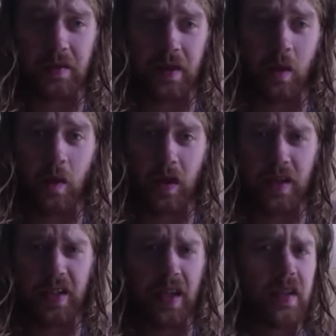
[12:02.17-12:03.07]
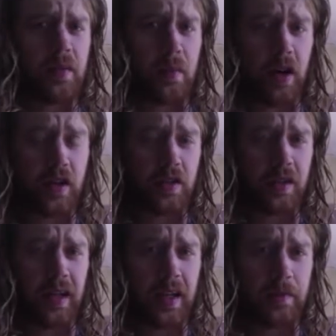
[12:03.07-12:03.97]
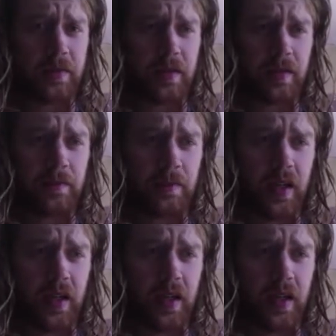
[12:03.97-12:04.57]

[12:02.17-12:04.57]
orange and I think Marshall amps.